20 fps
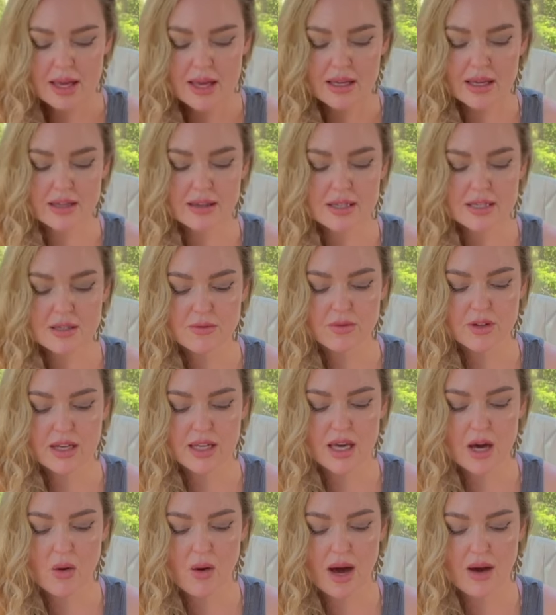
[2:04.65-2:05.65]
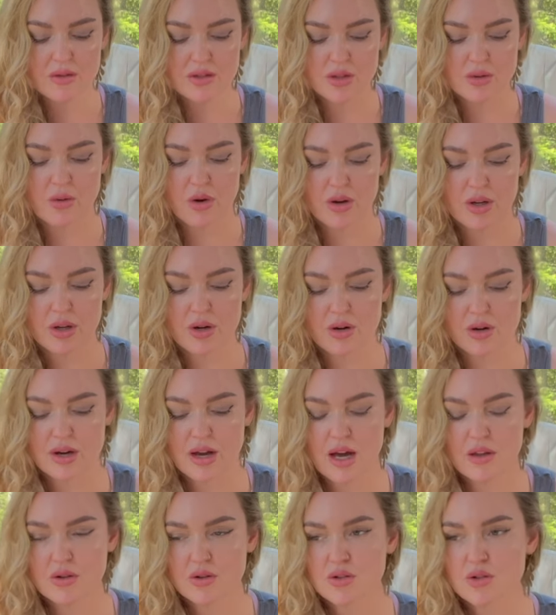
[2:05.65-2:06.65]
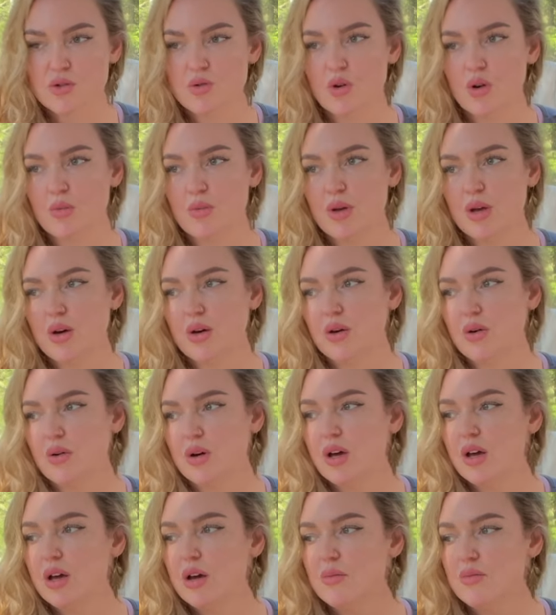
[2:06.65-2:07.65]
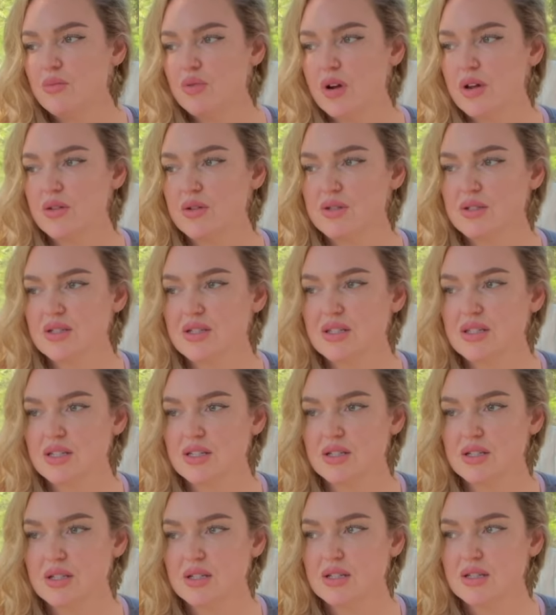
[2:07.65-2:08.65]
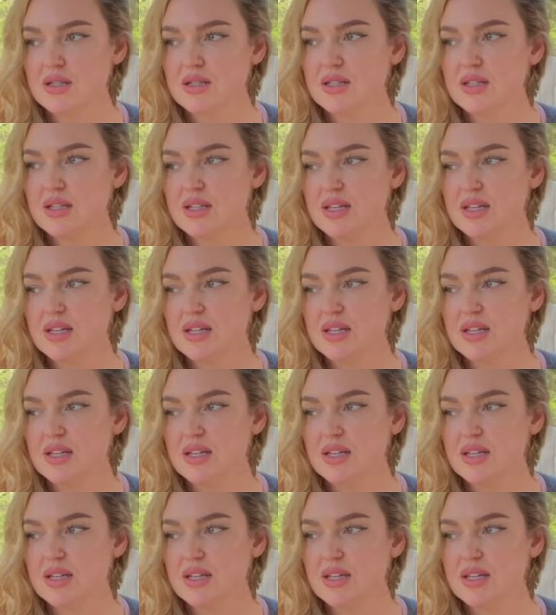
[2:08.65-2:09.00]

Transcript: Get this video out to all your other Scorpio brothers and sisters.